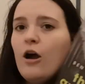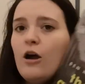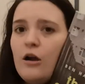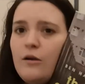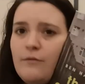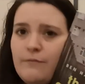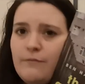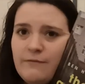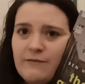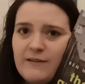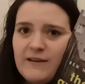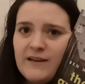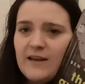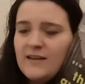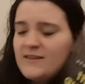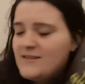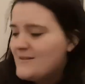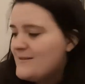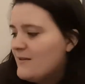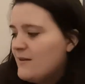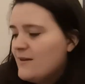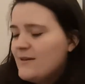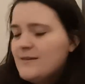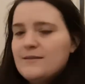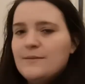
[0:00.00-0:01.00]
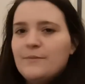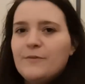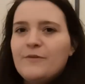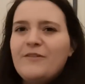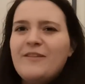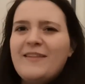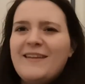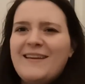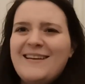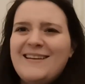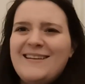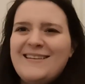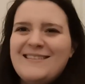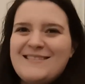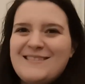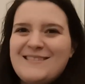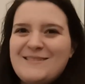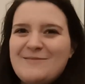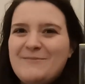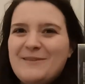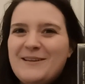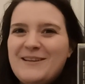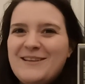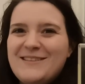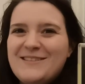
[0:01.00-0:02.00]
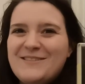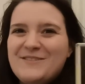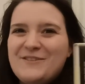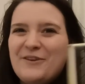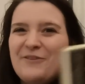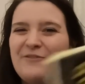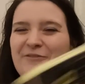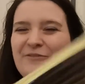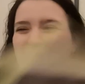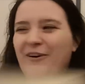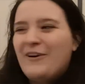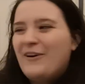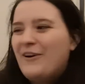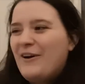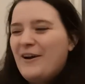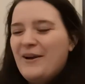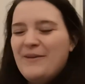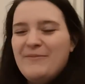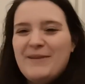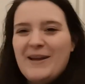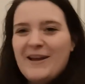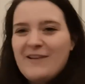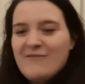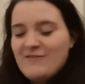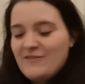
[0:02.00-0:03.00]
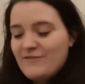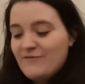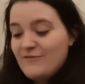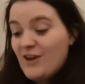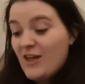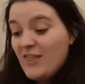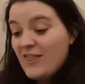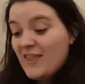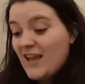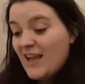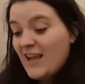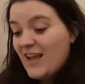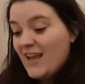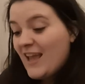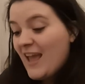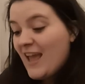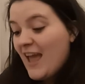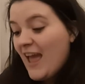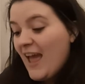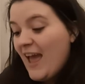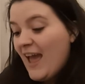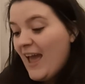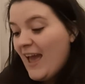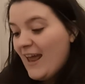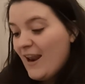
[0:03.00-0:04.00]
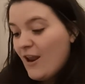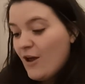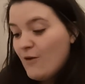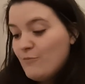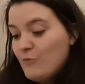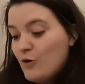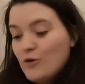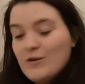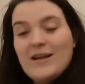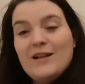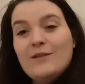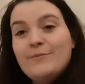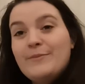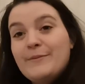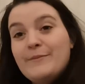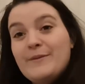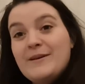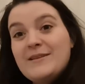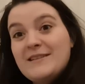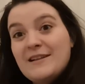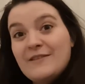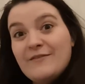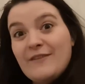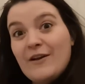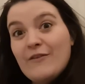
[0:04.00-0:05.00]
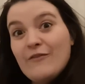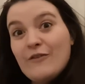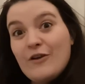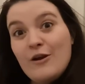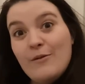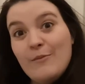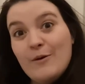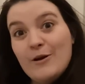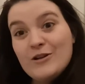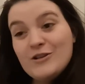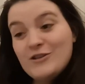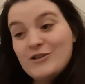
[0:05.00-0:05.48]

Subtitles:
Hopefully I dislike some of these, because so far I'm getting rid of nothing. I'm not helping myself out very